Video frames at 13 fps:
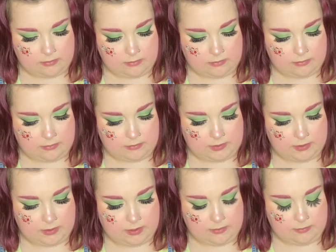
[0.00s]
close it
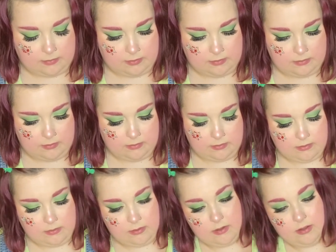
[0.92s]
up,
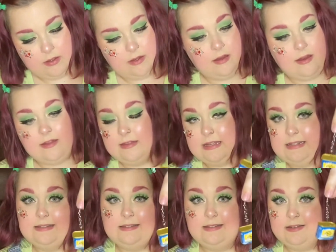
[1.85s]
and
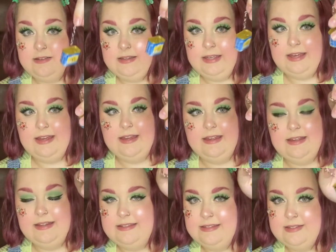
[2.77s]
that's literally it.
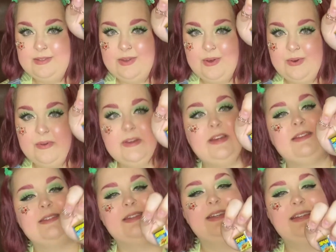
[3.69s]
It's so
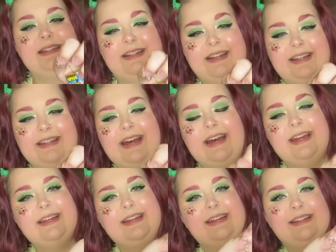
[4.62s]
easy. Look at
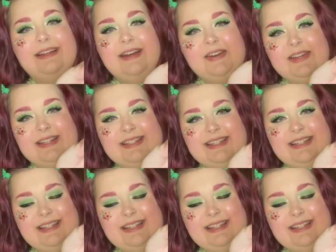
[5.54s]
that. Look how easy.